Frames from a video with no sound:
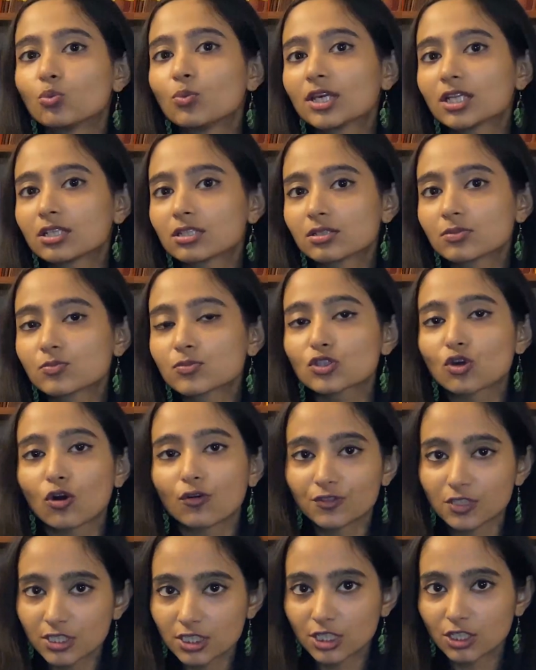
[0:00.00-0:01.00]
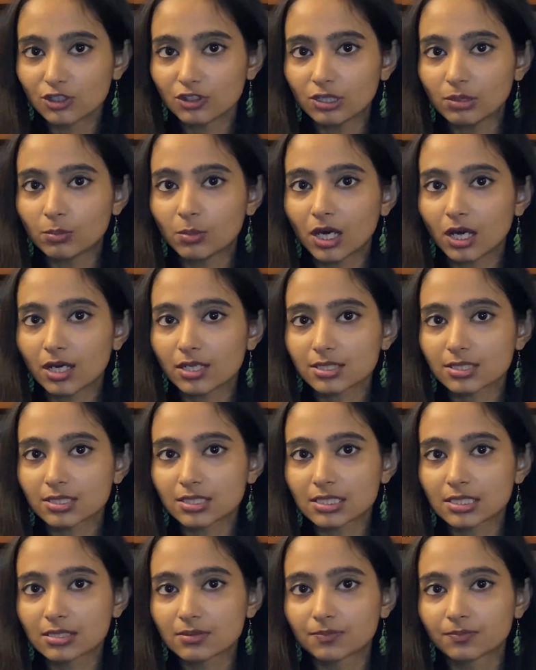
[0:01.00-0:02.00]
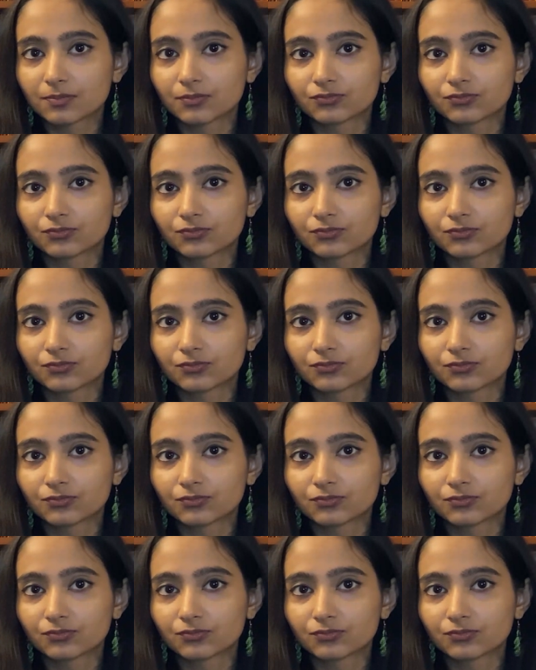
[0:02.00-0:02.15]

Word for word: victims of the serial blasts.